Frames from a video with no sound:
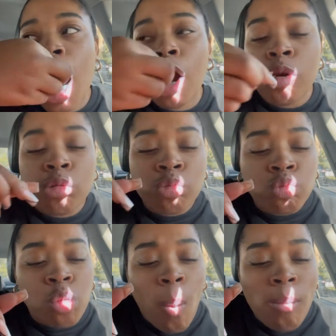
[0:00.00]

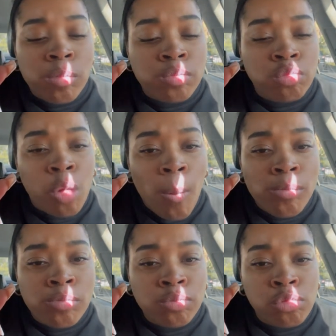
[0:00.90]

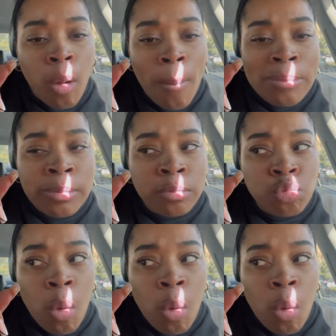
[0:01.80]
(silence)